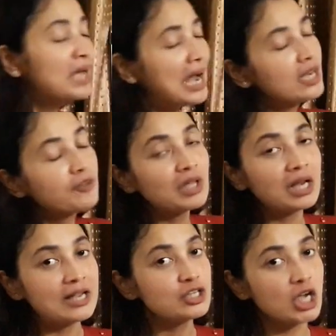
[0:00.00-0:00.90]
And if the
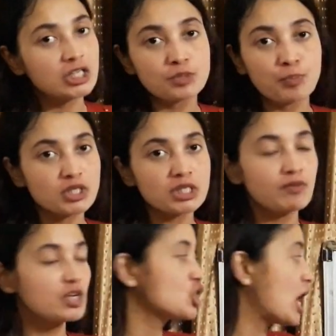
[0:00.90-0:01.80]
line charge is
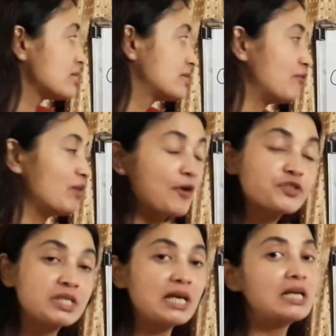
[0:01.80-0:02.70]
positively charged, then we have
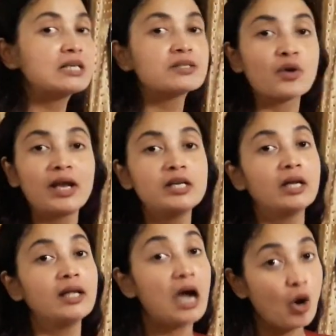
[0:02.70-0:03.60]
seen it is
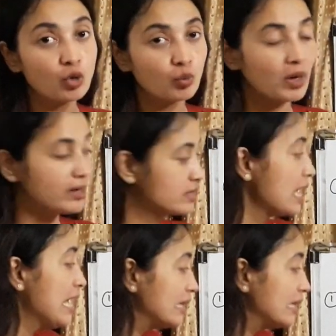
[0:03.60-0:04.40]
radially outwards.